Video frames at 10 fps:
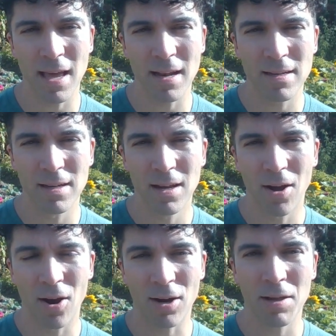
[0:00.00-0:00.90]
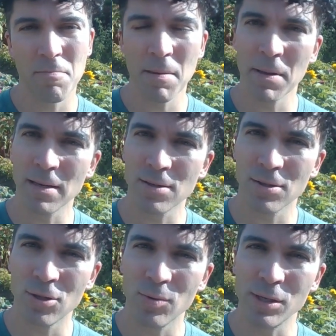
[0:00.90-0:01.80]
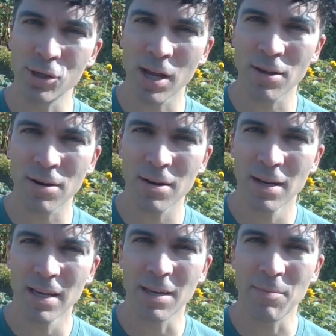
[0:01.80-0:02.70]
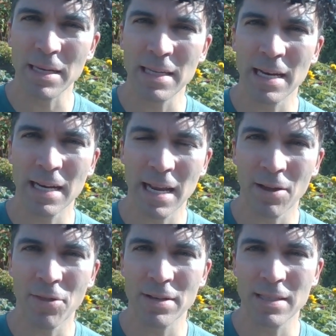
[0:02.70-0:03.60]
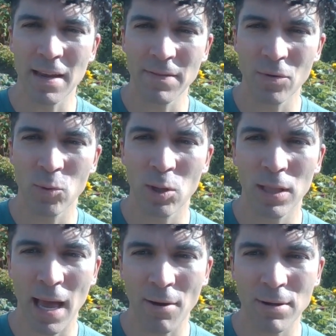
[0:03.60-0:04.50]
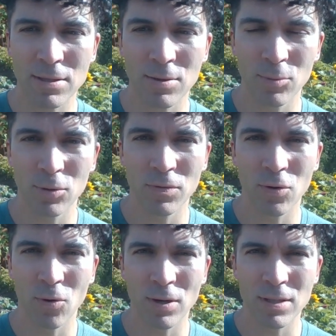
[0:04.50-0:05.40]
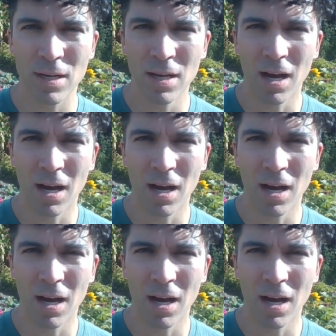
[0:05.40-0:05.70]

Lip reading: that our commitment to each other in maintaining health and safety will allow us to move towards